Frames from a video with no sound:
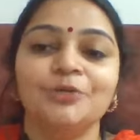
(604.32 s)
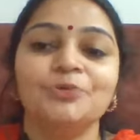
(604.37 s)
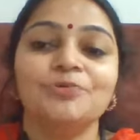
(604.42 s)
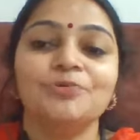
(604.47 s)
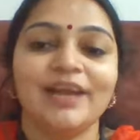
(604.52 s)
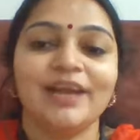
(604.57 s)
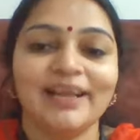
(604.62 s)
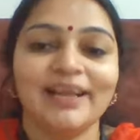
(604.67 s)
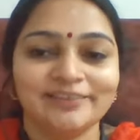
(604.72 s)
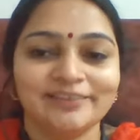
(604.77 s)

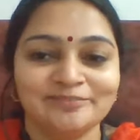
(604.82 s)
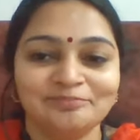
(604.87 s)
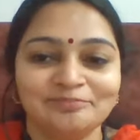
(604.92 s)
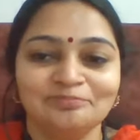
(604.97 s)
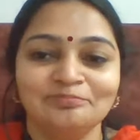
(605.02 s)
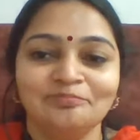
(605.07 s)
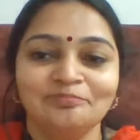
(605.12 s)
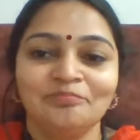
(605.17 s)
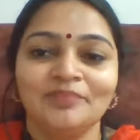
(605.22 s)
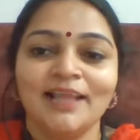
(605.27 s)
Ukraine,
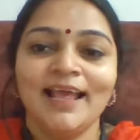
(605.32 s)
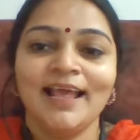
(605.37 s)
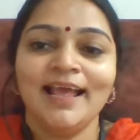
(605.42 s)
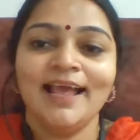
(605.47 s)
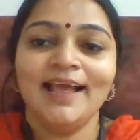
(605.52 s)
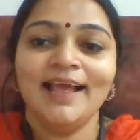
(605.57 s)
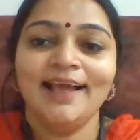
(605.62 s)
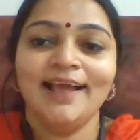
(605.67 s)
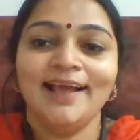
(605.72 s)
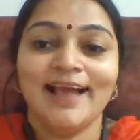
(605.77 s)

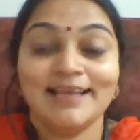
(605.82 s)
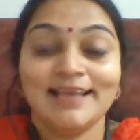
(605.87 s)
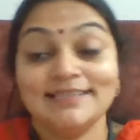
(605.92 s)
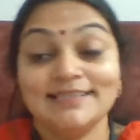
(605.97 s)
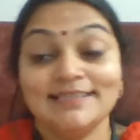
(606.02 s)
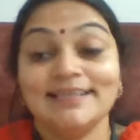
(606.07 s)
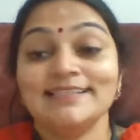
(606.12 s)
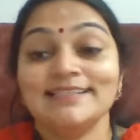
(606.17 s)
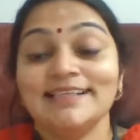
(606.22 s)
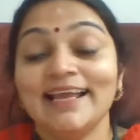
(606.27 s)
As
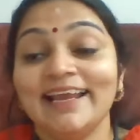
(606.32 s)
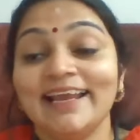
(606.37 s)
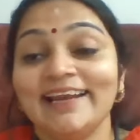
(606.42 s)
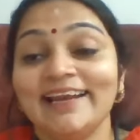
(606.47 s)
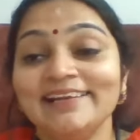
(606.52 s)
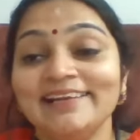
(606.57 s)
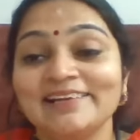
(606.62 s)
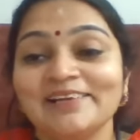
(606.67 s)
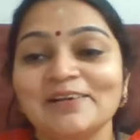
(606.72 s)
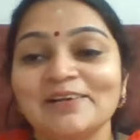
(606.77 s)
an
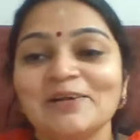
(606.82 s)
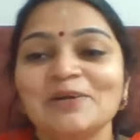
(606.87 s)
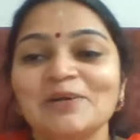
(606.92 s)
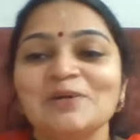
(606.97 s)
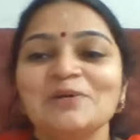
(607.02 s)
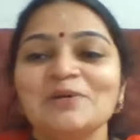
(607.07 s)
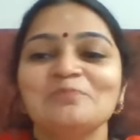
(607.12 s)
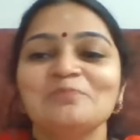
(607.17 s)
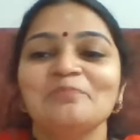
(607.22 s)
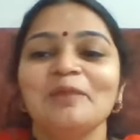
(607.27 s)
aside,
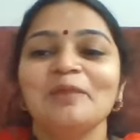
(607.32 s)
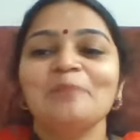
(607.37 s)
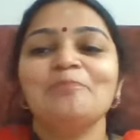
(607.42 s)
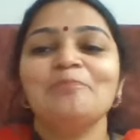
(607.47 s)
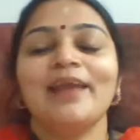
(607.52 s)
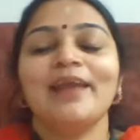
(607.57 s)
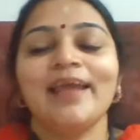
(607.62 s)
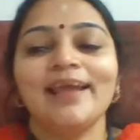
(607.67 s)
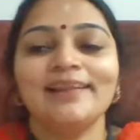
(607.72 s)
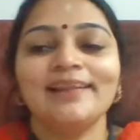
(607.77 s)
my
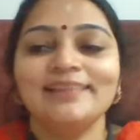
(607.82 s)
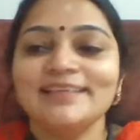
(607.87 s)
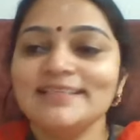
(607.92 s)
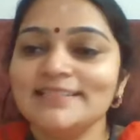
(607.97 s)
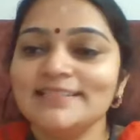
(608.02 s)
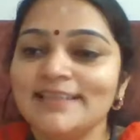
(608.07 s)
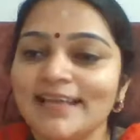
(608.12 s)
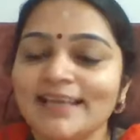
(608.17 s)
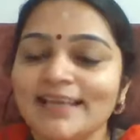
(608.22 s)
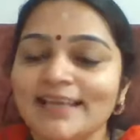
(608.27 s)
prayer
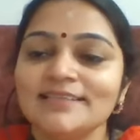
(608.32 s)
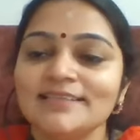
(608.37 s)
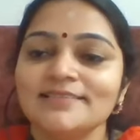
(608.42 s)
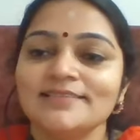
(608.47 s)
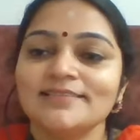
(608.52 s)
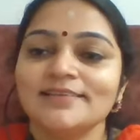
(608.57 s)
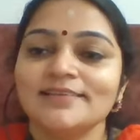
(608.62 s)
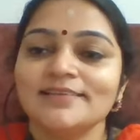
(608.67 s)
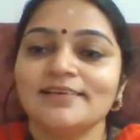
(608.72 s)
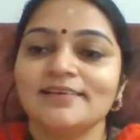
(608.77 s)
these days
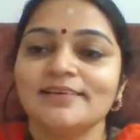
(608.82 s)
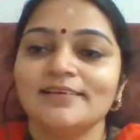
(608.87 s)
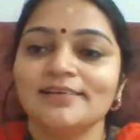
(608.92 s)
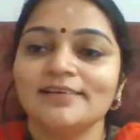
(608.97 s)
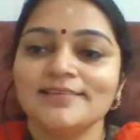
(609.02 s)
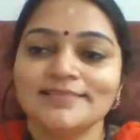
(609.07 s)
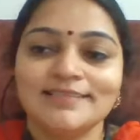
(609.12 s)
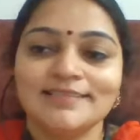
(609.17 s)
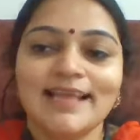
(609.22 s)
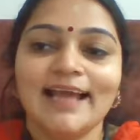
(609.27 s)

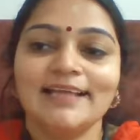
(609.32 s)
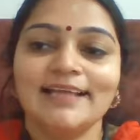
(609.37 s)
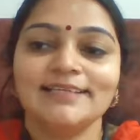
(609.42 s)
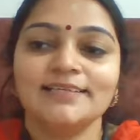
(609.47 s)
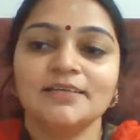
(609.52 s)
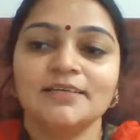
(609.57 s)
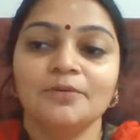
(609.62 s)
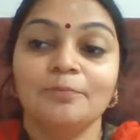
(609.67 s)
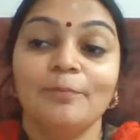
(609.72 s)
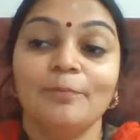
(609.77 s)
is that
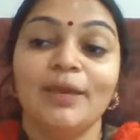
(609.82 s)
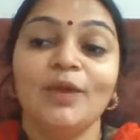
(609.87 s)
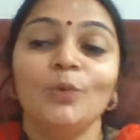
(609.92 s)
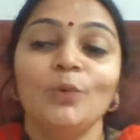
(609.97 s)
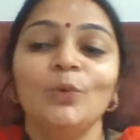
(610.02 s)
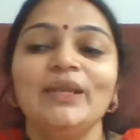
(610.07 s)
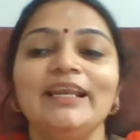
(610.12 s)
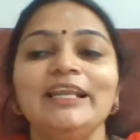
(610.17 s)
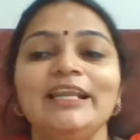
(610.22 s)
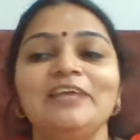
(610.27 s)
may
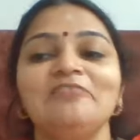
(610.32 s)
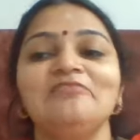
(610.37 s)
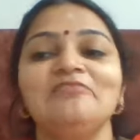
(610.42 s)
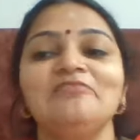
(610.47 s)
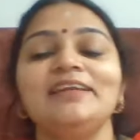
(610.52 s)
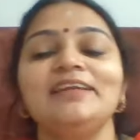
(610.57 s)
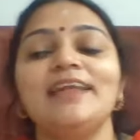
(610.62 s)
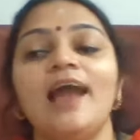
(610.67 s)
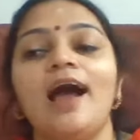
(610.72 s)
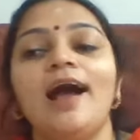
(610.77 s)
we live
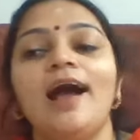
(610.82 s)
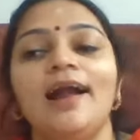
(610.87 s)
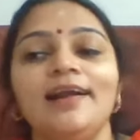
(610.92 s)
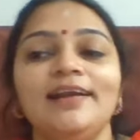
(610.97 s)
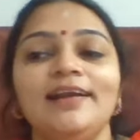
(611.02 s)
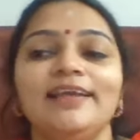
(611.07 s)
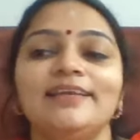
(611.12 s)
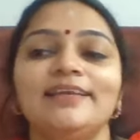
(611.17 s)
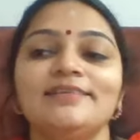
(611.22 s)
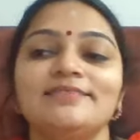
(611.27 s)
in
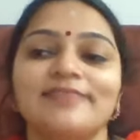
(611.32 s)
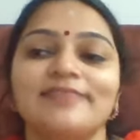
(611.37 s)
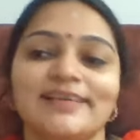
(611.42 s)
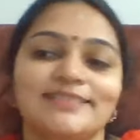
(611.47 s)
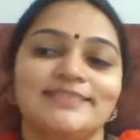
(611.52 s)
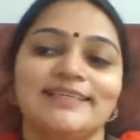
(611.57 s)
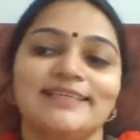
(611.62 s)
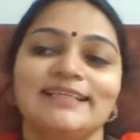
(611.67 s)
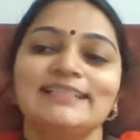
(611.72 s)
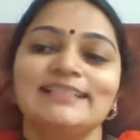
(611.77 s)

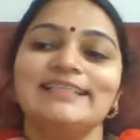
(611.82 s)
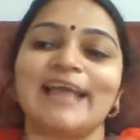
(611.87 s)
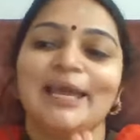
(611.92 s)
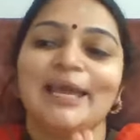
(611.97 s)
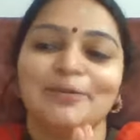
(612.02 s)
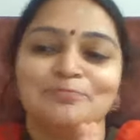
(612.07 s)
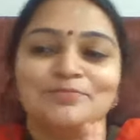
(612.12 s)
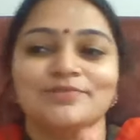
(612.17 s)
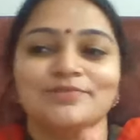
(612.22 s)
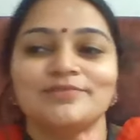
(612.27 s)
uninteresting
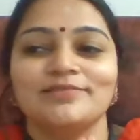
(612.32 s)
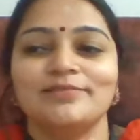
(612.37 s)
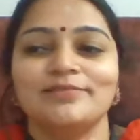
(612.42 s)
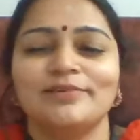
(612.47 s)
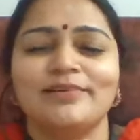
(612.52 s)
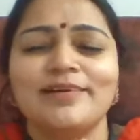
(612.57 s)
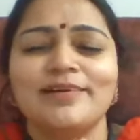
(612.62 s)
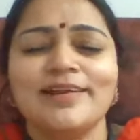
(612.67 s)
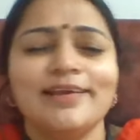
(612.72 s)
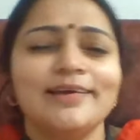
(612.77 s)
times,
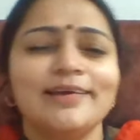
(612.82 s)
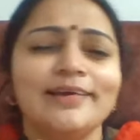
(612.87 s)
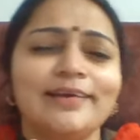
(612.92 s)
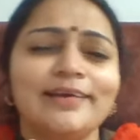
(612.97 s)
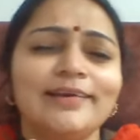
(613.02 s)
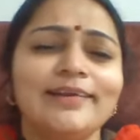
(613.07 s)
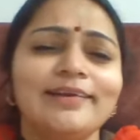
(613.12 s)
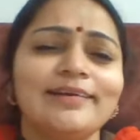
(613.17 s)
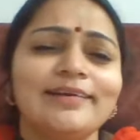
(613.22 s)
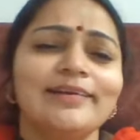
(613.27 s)

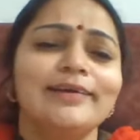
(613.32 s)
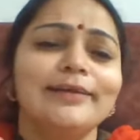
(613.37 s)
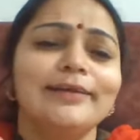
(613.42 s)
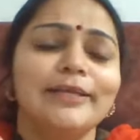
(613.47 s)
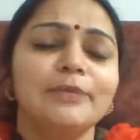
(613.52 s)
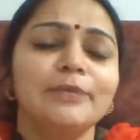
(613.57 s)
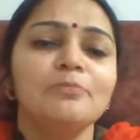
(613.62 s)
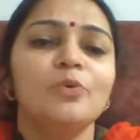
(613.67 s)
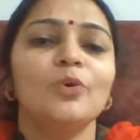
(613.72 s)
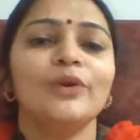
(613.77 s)
really,
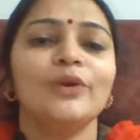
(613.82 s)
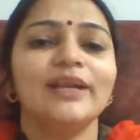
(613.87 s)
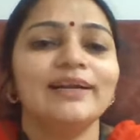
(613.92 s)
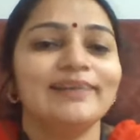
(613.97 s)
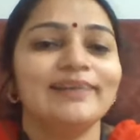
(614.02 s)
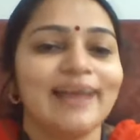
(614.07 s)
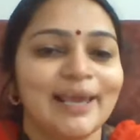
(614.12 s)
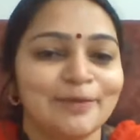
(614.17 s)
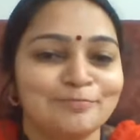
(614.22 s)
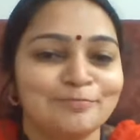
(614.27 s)
really boring
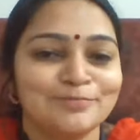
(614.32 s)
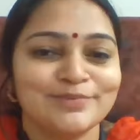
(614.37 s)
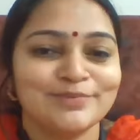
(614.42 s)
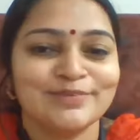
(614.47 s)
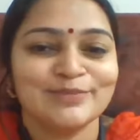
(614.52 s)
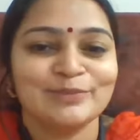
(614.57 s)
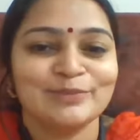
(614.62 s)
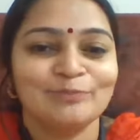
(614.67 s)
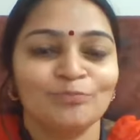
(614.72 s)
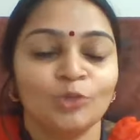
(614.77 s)

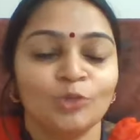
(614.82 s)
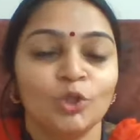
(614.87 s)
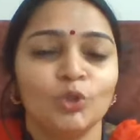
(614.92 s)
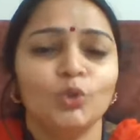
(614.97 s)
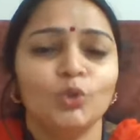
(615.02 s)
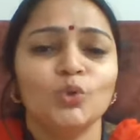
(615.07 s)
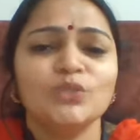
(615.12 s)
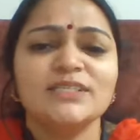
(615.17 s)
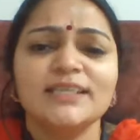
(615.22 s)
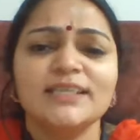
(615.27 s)
times.
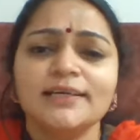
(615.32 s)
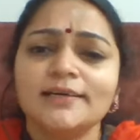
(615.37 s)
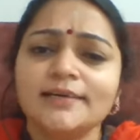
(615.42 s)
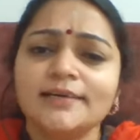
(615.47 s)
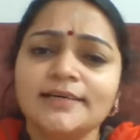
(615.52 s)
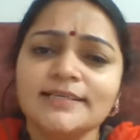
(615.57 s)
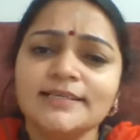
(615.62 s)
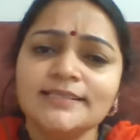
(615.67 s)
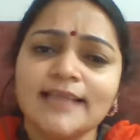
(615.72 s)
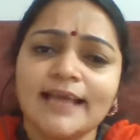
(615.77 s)
Those
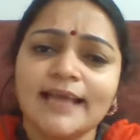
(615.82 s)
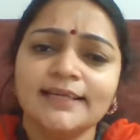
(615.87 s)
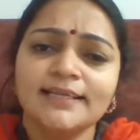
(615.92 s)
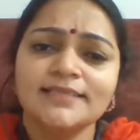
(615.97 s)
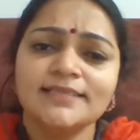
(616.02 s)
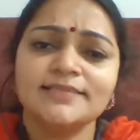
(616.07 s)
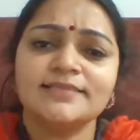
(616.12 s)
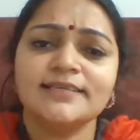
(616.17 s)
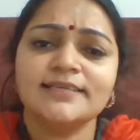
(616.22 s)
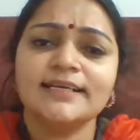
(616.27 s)
years that
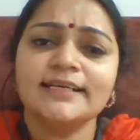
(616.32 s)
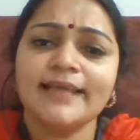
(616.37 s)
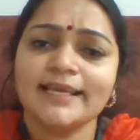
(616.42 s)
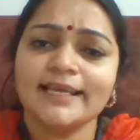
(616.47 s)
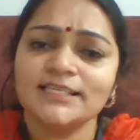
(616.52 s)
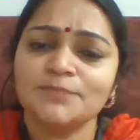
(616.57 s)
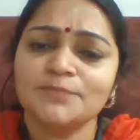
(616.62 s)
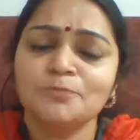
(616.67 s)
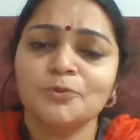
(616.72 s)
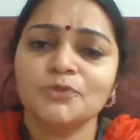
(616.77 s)
history
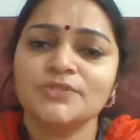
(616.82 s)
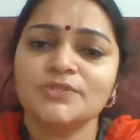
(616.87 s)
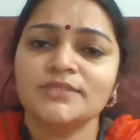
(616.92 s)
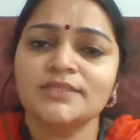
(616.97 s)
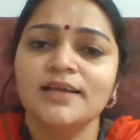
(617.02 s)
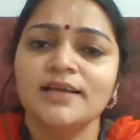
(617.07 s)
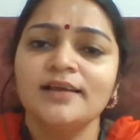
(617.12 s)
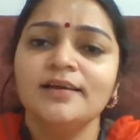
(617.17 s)
textbooks